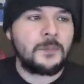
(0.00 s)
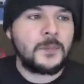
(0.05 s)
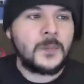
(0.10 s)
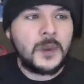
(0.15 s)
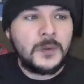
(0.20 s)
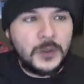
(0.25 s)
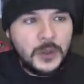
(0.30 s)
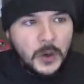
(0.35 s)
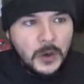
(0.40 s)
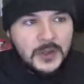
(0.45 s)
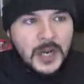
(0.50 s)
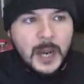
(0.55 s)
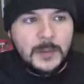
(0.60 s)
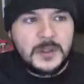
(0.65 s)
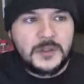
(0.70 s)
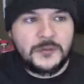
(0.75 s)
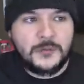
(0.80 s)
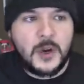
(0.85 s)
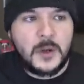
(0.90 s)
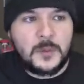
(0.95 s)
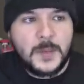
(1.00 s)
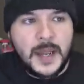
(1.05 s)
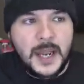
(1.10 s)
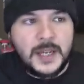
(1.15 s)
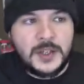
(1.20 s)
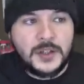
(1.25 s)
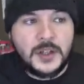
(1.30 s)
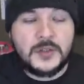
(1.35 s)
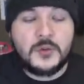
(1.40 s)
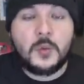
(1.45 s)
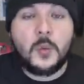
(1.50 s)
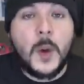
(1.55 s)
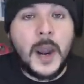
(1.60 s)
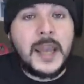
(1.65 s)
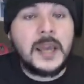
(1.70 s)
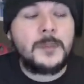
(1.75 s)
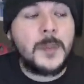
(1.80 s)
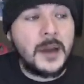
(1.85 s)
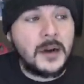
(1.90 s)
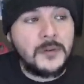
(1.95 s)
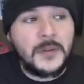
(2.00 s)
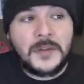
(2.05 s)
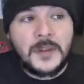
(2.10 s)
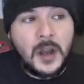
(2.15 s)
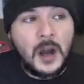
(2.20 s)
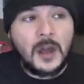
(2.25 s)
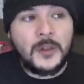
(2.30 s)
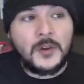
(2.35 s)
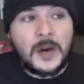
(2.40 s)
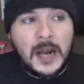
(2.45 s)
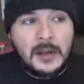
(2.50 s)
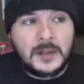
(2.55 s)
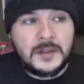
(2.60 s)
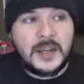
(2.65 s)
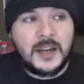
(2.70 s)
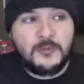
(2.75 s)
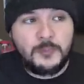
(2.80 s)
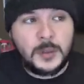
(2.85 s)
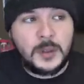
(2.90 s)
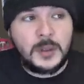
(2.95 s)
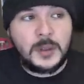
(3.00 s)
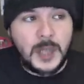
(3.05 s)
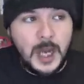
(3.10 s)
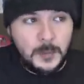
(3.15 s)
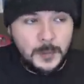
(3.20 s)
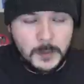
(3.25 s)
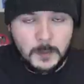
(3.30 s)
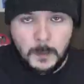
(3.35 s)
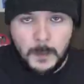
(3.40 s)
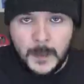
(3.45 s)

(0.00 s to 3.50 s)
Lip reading: the New York Times' front page does way better than the other outlets I've pulled up.